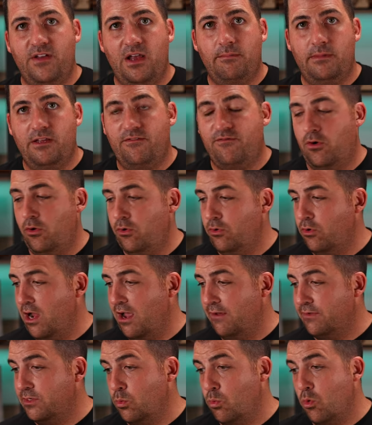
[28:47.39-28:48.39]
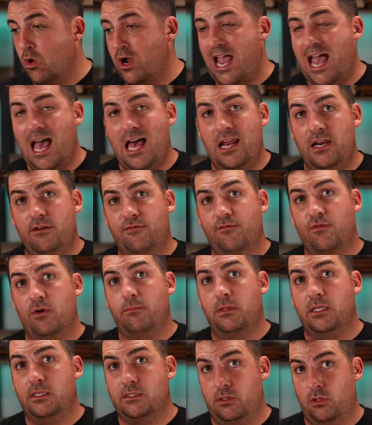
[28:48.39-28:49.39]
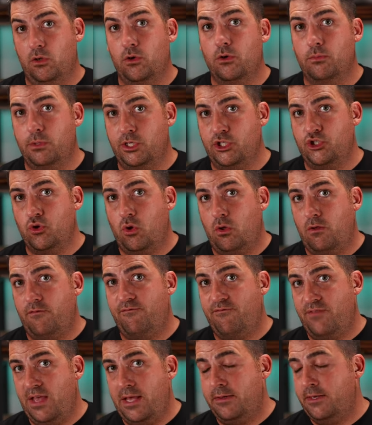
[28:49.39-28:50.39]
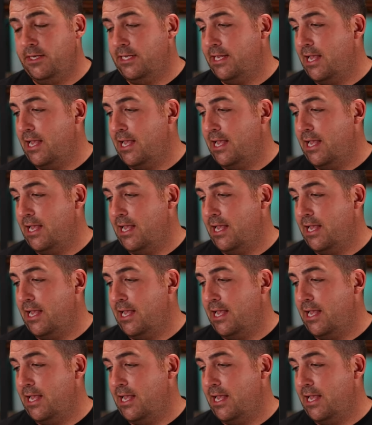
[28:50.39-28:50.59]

family photographs were added from this Learn with Joel Feld